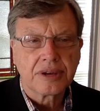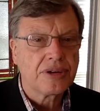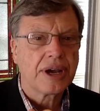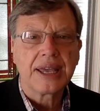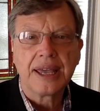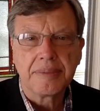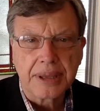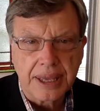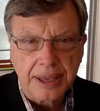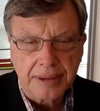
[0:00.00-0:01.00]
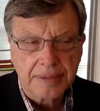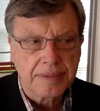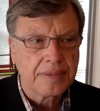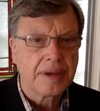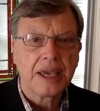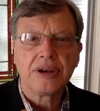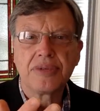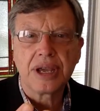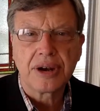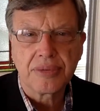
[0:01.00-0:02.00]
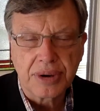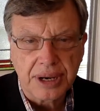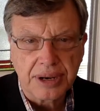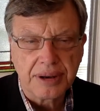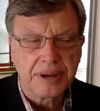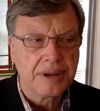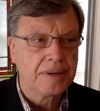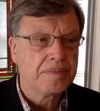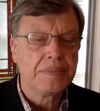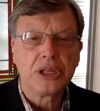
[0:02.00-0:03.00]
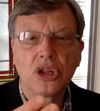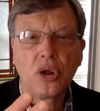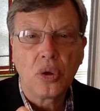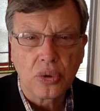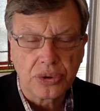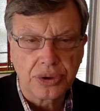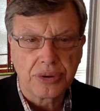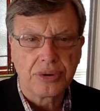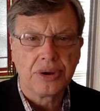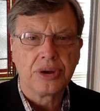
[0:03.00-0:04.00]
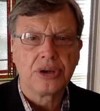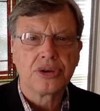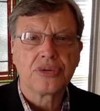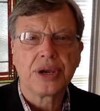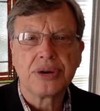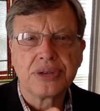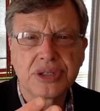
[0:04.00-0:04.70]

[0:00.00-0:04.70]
Craig Hemke, Adriana Reed, Bill Holter, Trader